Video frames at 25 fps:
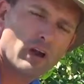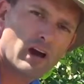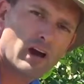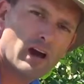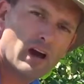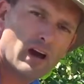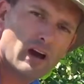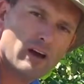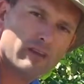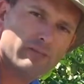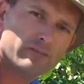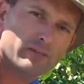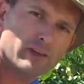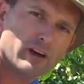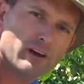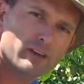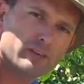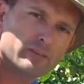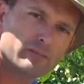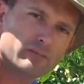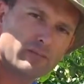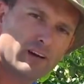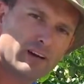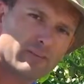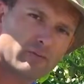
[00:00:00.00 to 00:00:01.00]
plant,
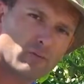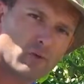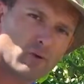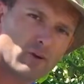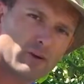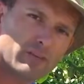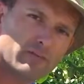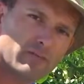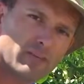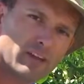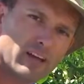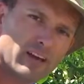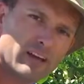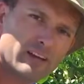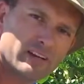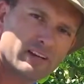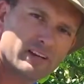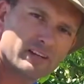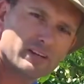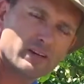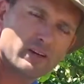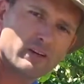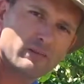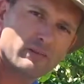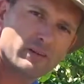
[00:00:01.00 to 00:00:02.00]
regardless of
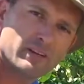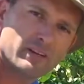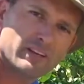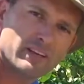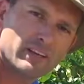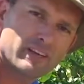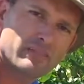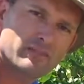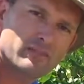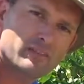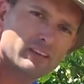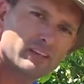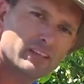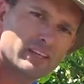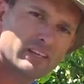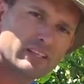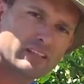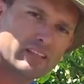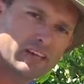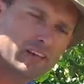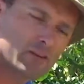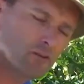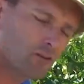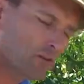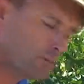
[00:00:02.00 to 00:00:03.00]
whatever those
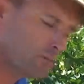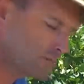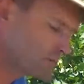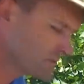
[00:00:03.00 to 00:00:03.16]
circumstances are.